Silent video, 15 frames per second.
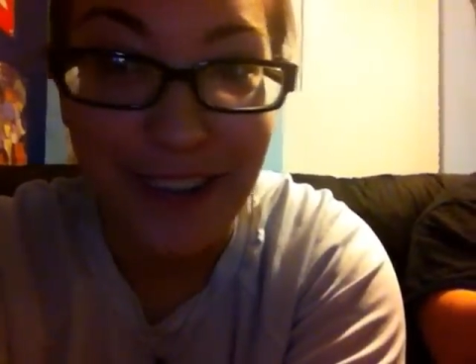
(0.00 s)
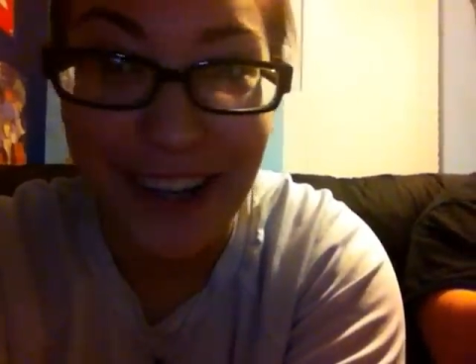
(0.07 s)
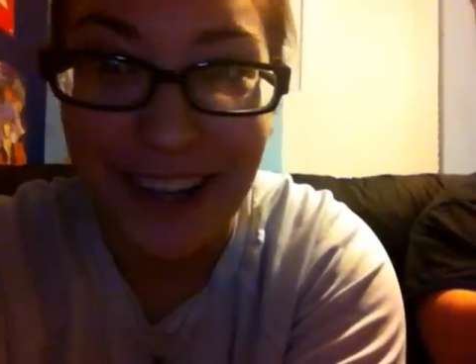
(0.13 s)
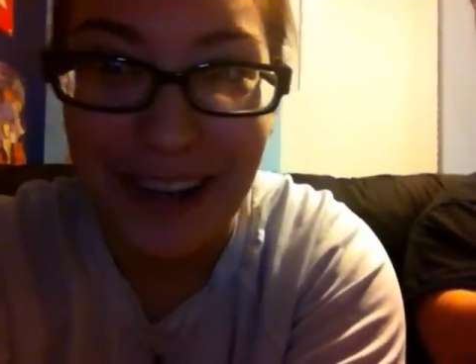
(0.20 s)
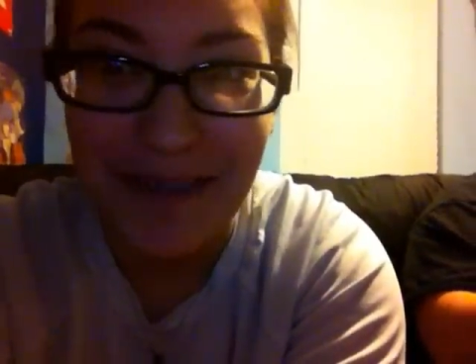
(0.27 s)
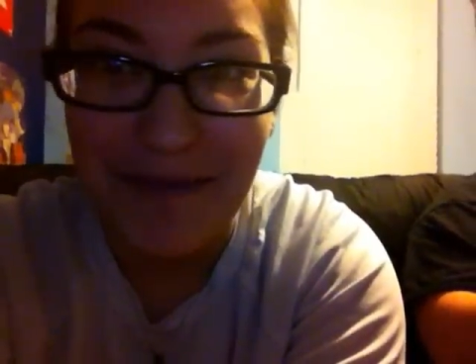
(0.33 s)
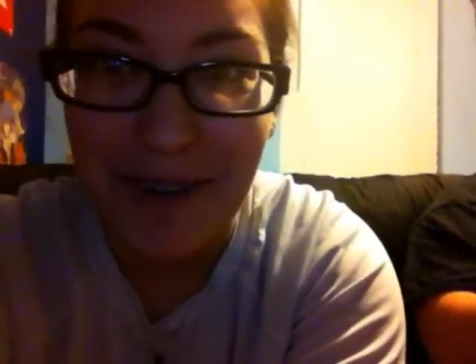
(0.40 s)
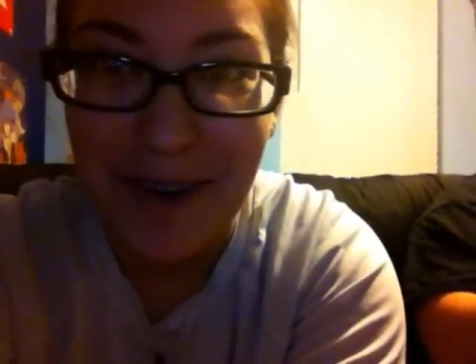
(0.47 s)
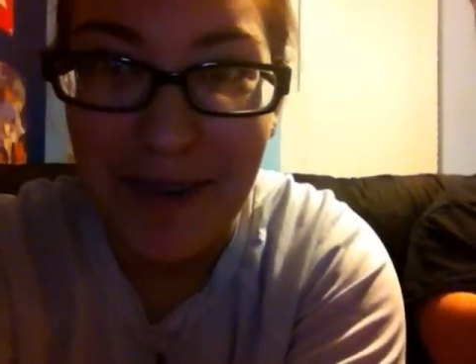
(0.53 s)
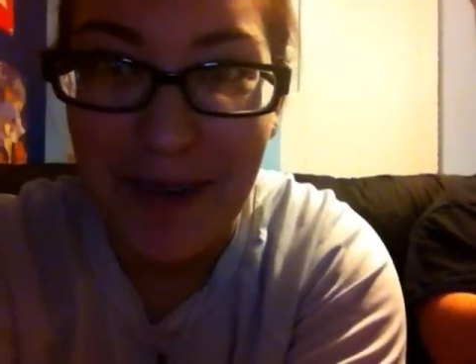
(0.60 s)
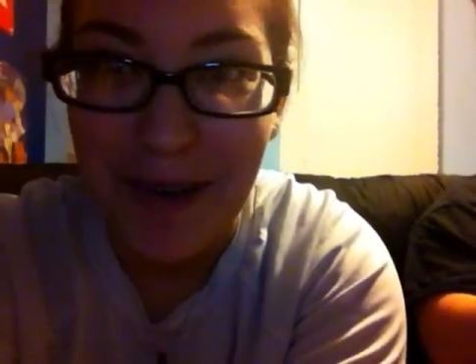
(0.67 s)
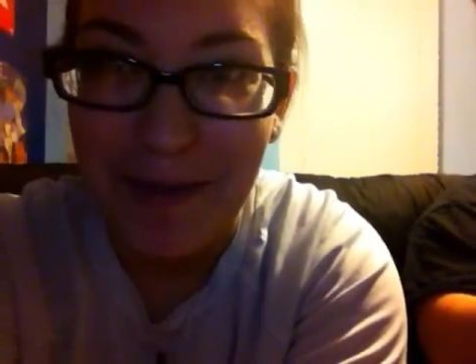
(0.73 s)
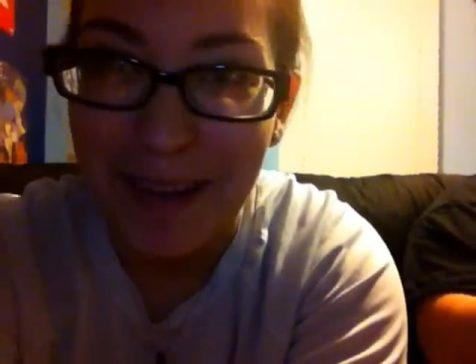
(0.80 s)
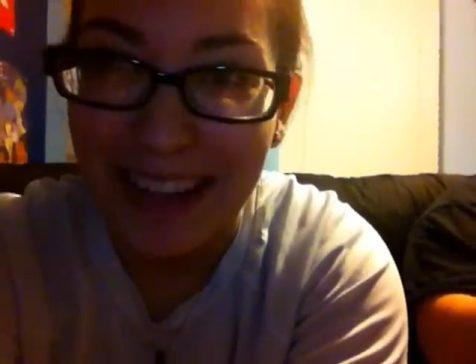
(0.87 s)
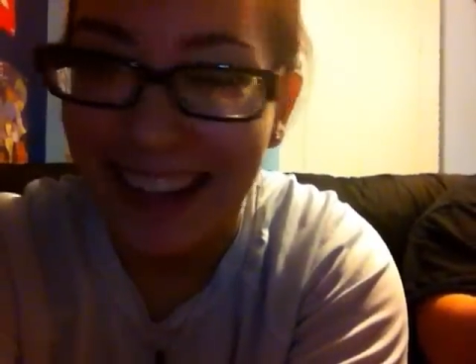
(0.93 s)
figure out more
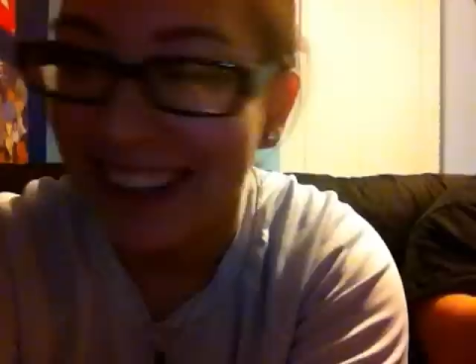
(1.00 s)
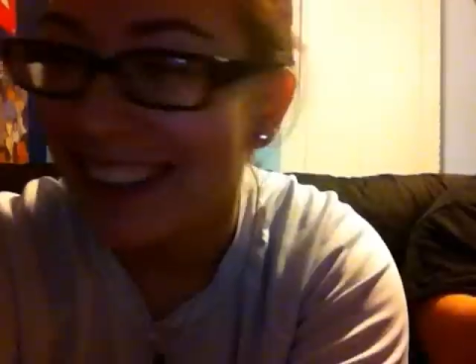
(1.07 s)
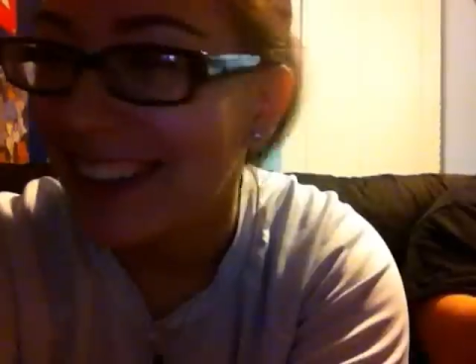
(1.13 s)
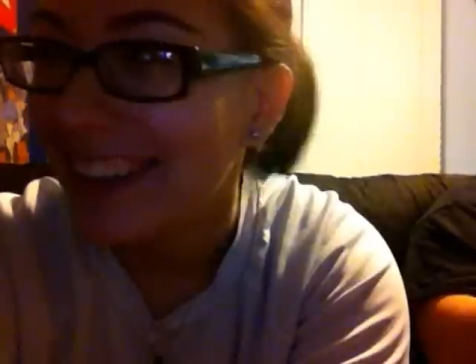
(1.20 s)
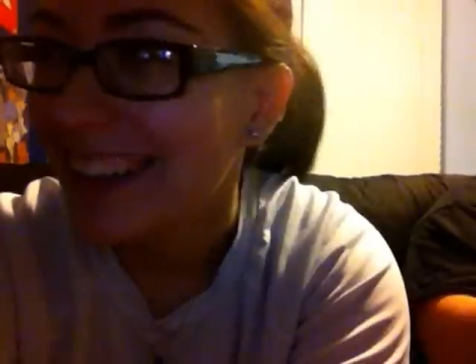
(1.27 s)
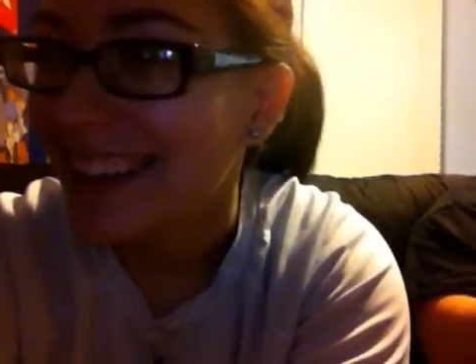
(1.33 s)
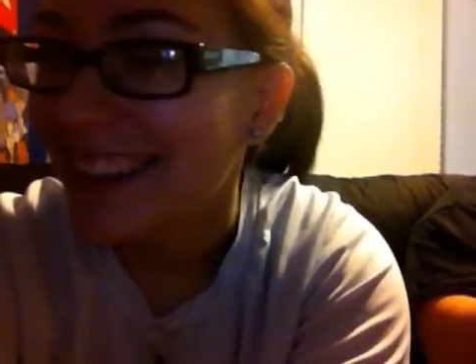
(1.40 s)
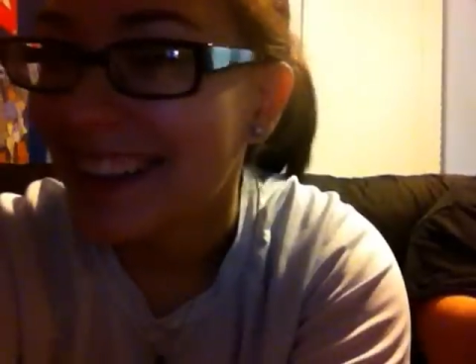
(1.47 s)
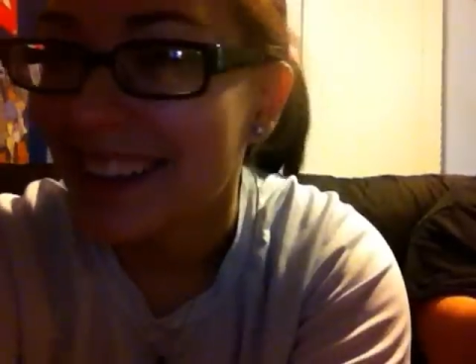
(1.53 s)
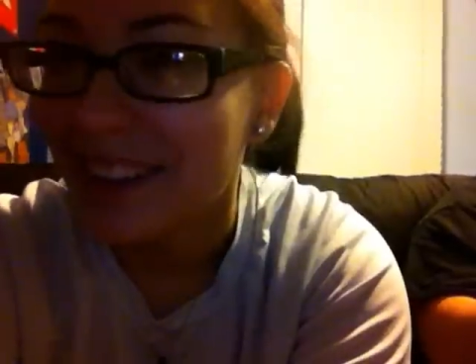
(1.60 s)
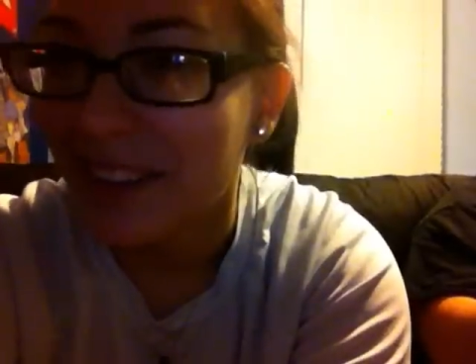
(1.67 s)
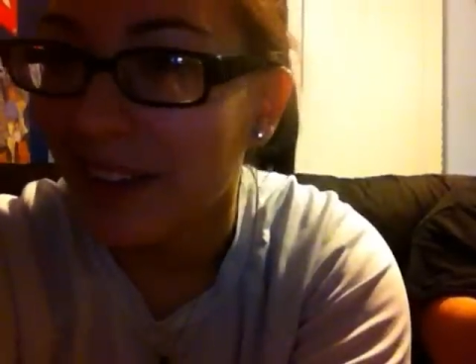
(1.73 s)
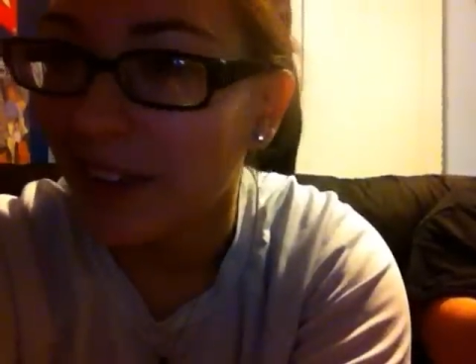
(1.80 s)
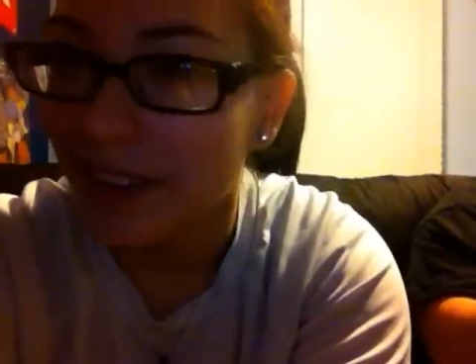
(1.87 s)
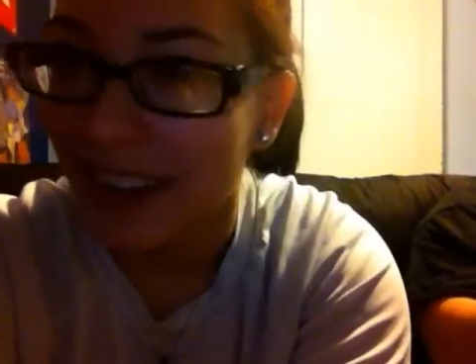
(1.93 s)
about me
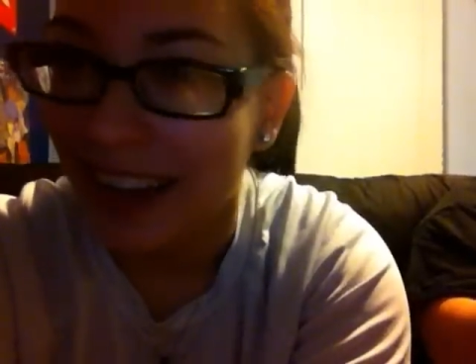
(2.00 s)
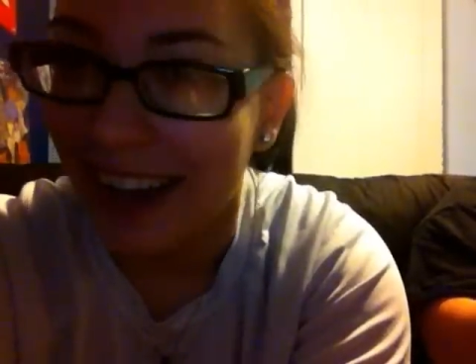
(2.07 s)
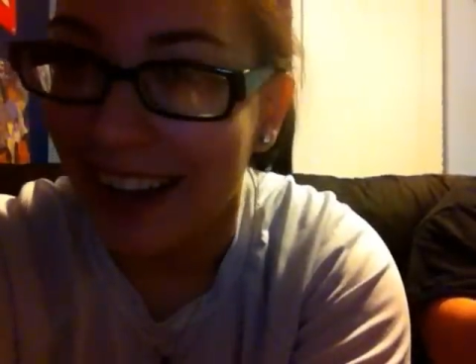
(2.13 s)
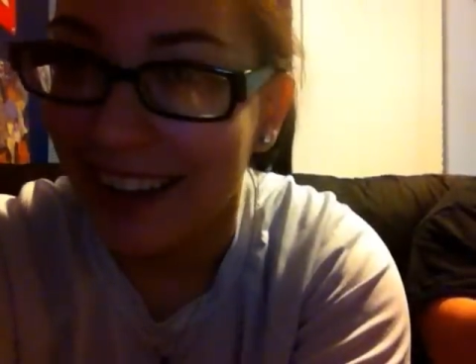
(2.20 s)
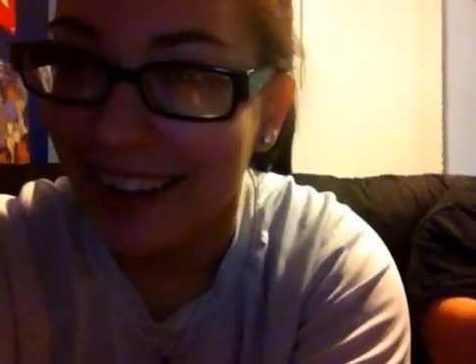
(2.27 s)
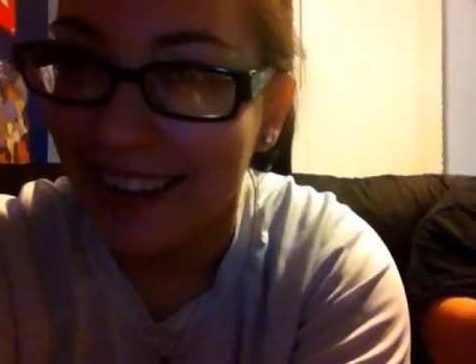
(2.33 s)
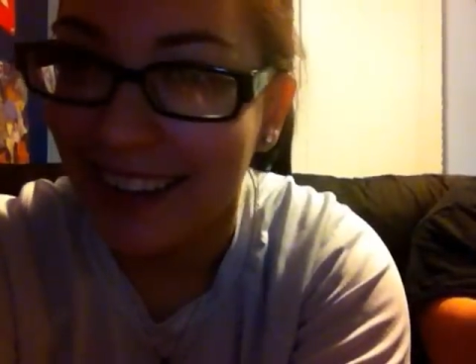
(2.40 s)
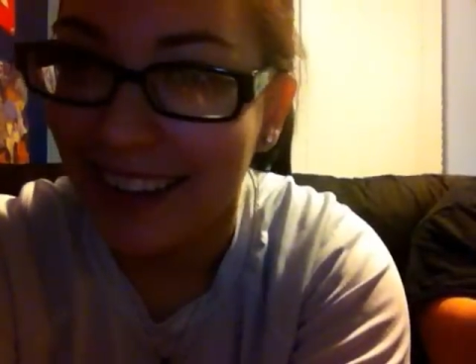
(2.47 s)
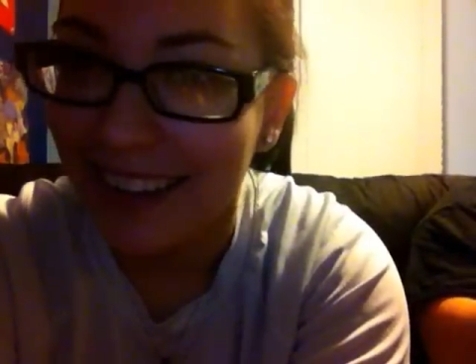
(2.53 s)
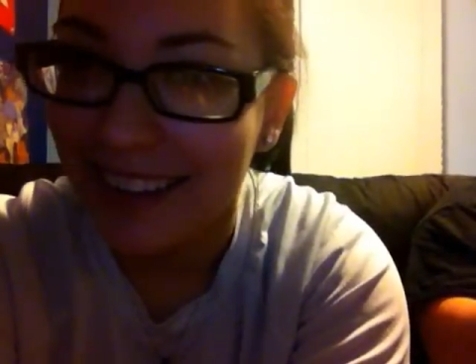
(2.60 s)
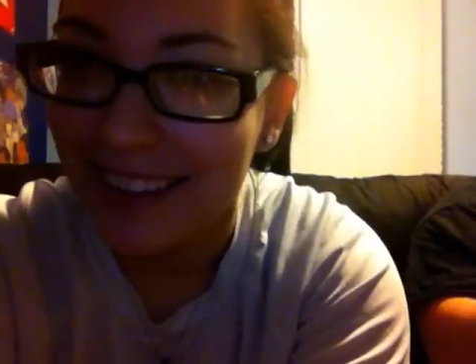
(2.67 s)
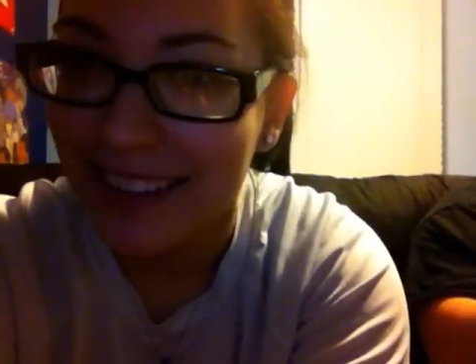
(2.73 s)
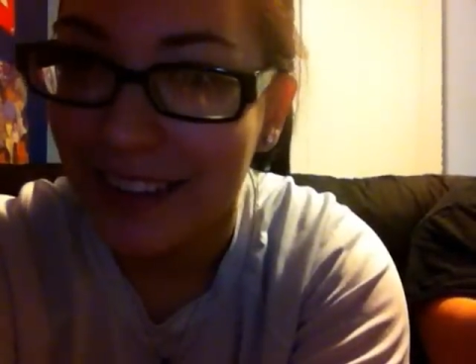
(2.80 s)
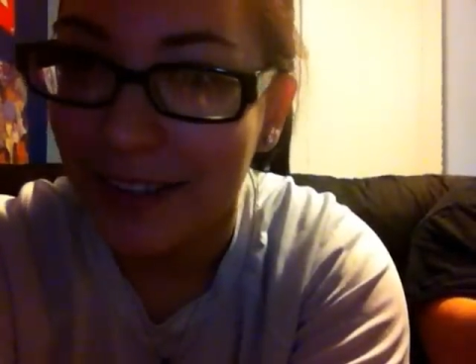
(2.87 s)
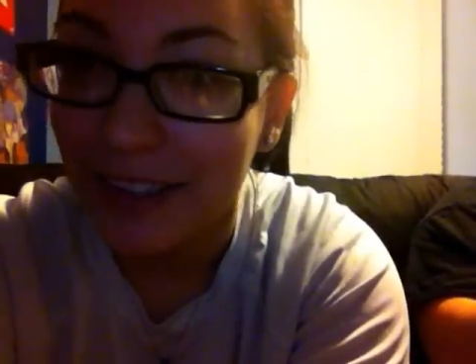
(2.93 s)
through that
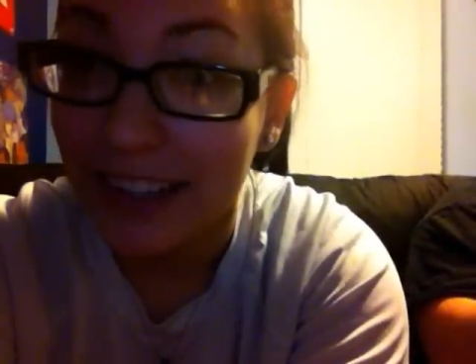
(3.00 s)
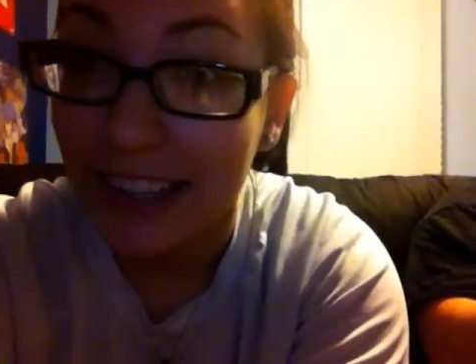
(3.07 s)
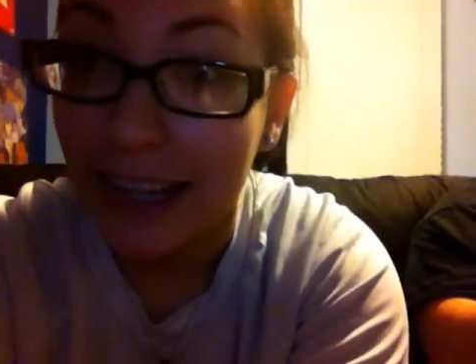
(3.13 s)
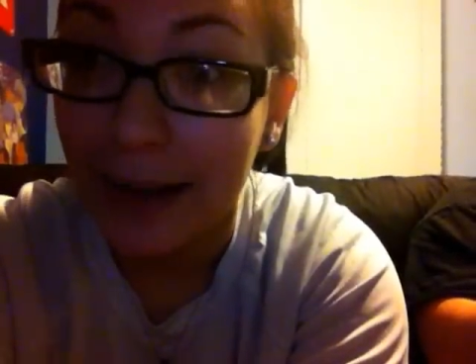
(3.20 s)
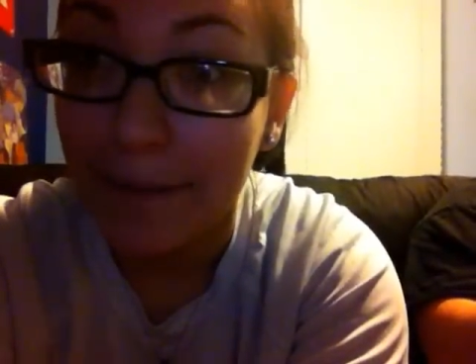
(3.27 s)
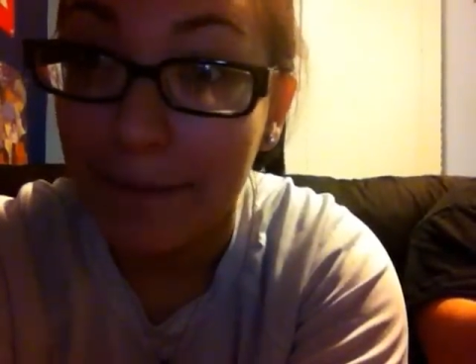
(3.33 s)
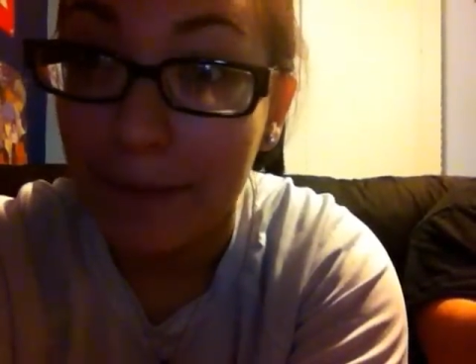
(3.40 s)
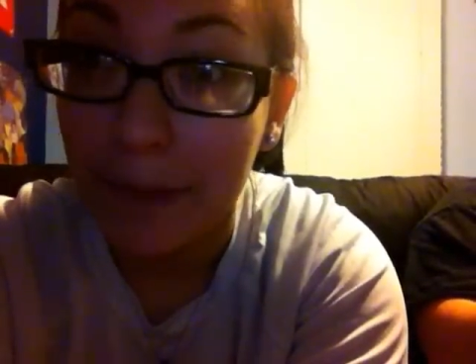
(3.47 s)
and stuff like that.